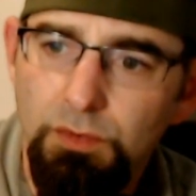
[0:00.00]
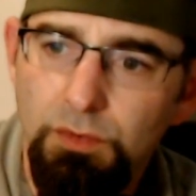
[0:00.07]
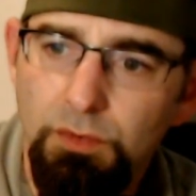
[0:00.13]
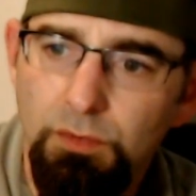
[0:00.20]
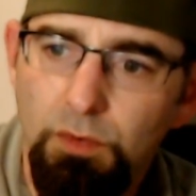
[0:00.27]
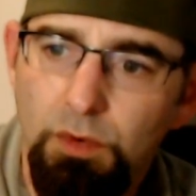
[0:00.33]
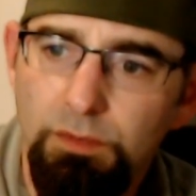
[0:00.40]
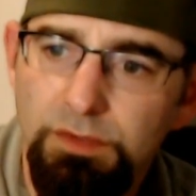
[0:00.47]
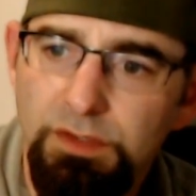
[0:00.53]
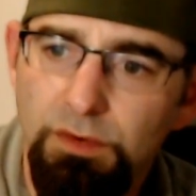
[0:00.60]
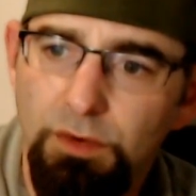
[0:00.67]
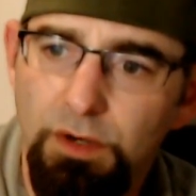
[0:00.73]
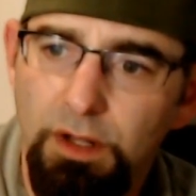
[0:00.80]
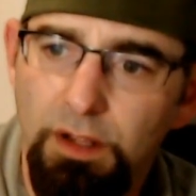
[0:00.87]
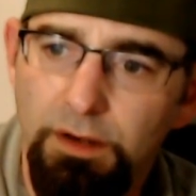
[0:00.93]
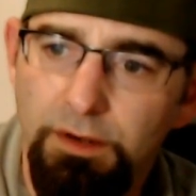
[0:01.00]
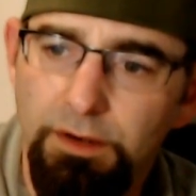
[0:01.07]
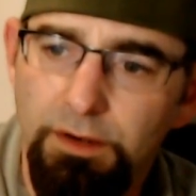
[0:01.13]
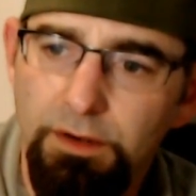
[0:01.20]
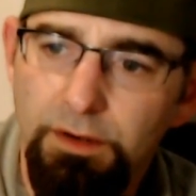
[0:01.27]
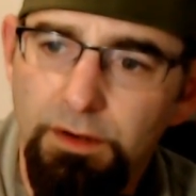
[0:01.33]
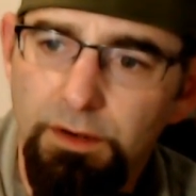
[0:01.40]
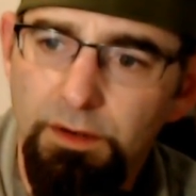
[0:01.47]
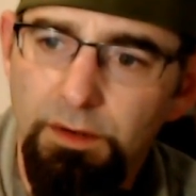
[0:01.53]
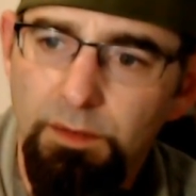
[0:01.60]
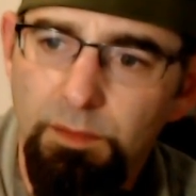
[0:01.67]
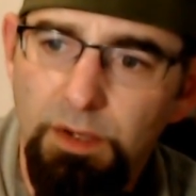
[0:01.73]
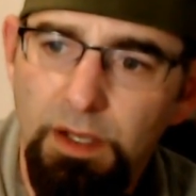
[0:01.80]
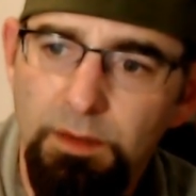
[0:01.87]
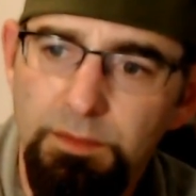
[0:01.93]
What's going on here?
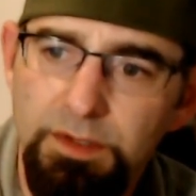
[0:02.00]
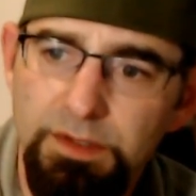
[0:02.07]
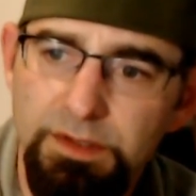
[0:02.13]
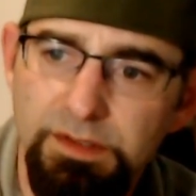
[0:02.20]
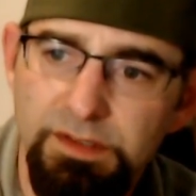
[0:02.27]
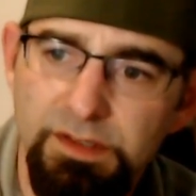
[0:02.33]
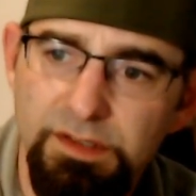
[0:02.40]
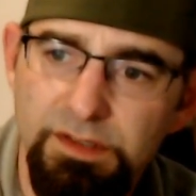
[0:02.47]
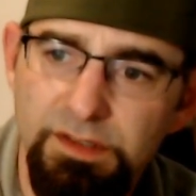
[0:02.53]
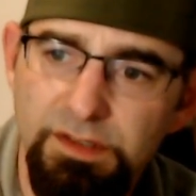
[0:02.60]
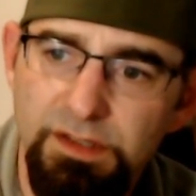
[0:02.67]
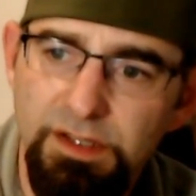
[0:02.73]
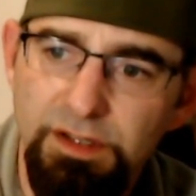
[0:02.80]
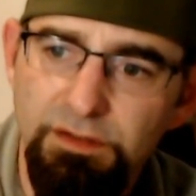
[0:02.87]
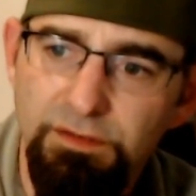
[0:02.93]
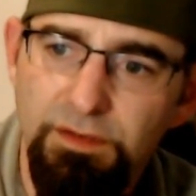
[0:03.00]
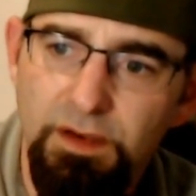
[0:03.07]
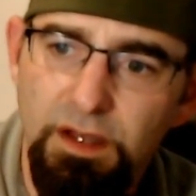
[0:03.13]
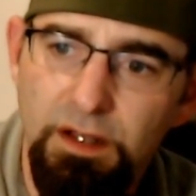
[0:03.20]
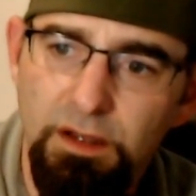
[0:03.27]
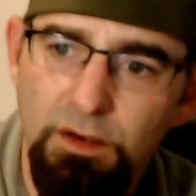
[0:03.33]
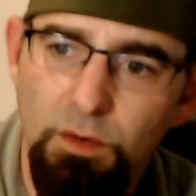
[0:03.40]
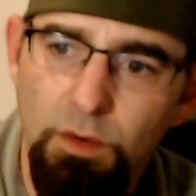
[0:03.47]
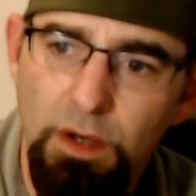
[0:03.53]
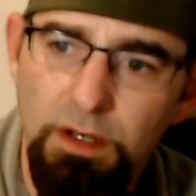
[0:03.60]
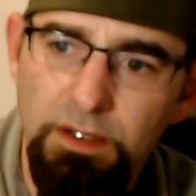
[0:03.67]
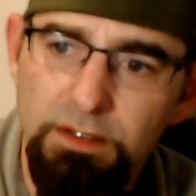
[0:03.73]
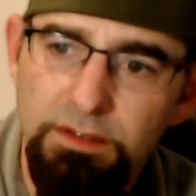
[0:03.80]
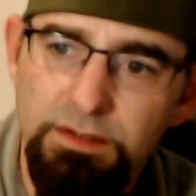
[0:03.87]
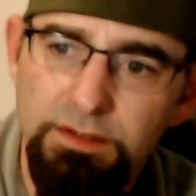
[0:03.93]
Bob is Steamfot
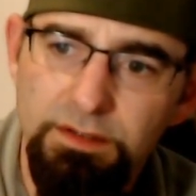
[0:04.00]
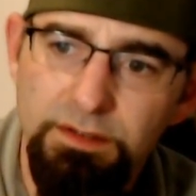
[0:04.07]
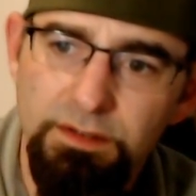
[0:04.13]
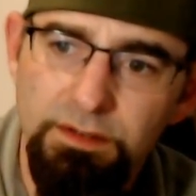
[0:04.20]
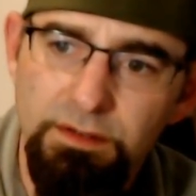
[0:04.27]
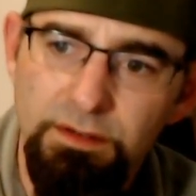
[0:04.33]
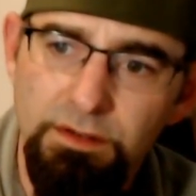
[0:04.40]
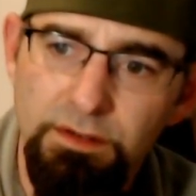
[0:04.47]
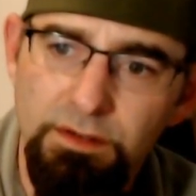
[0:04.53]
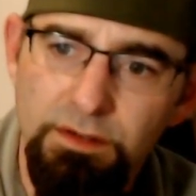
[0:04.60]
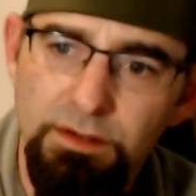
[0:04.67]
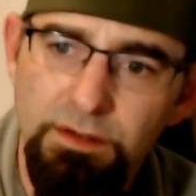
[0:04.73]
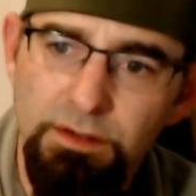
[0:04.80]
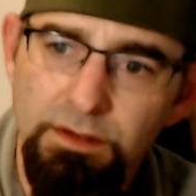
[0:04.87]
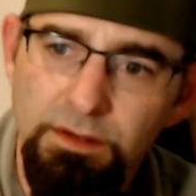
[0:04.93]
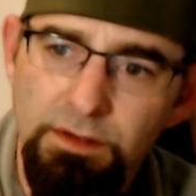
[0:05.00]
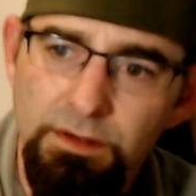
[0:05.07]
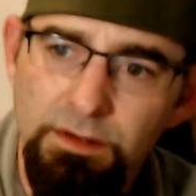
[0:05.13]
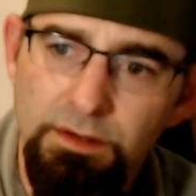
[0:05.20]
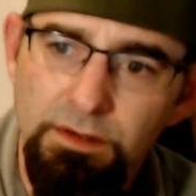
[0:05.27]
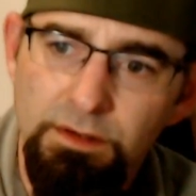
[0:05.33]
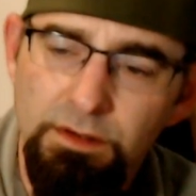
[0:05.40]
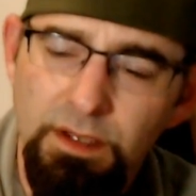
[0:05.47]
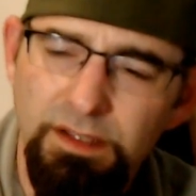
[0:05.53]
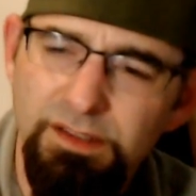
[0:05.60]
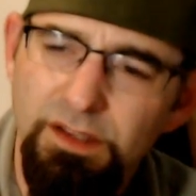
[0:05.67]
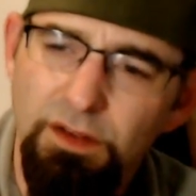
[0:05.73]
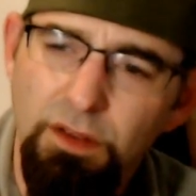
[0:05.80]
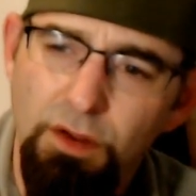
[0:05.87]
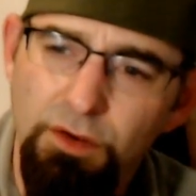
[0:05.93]
Aquatics. I
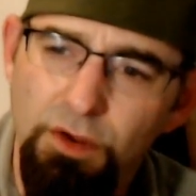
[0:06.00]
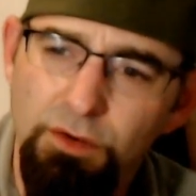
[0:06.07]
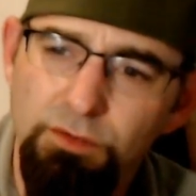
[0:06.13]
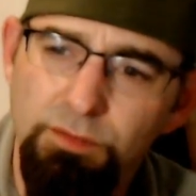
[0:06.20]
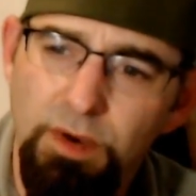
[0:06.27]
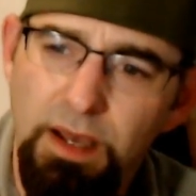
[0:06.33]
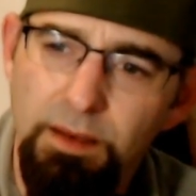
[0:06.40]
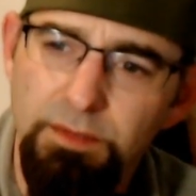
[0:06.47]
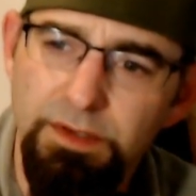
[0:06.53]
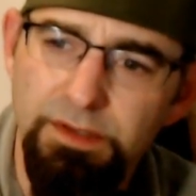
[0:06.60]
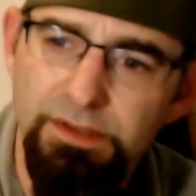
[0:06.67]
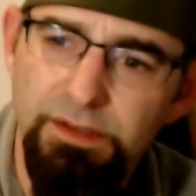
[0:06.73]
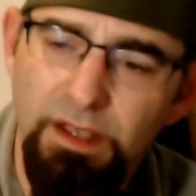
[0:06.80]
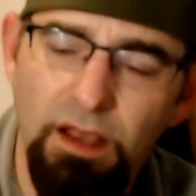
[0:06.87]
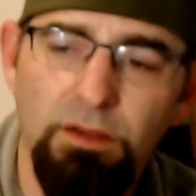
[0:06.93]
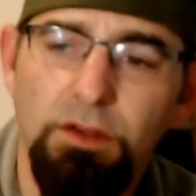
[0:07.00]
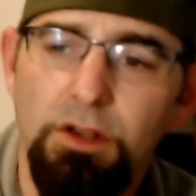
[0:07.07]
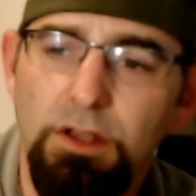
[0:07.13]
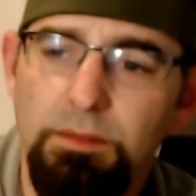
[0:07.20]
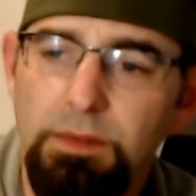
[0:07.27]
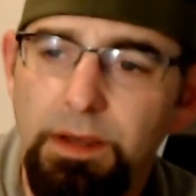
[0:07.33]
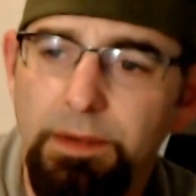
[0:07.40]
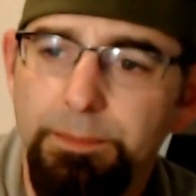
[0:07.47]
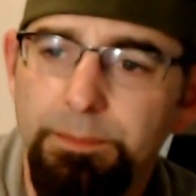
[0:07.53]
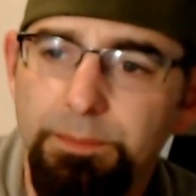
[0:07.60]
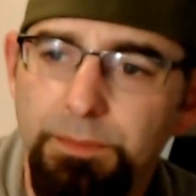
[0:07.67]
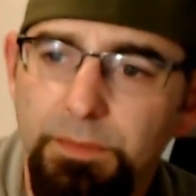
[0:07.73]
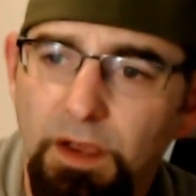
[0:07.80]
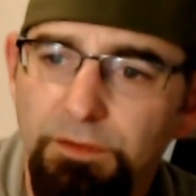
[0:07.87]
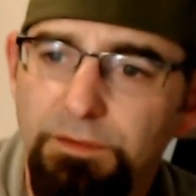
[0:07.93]
still don't know who Bob is. I'll look him up.
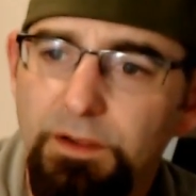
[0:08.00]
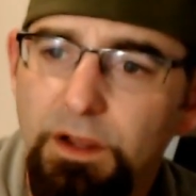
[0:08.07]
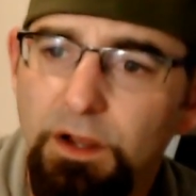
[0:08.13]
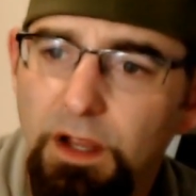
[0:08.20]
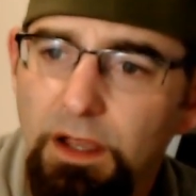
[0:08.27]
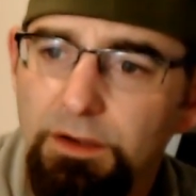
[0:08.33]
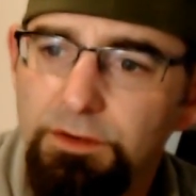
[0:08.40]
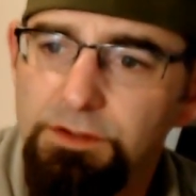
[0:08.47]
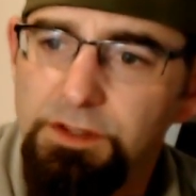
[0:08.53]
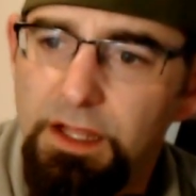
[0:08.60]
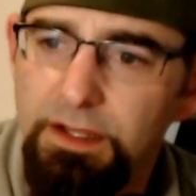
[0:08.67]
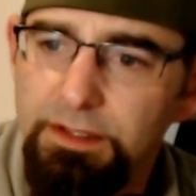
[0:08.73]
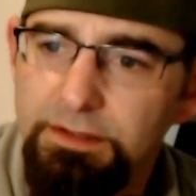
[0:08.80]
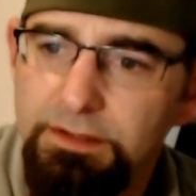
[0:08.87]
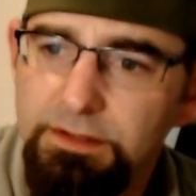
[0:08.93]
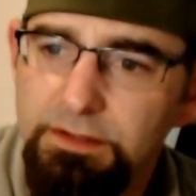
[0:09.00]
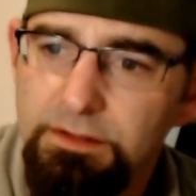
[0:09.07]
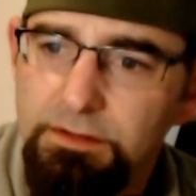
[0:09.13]
I'll figure out who that is.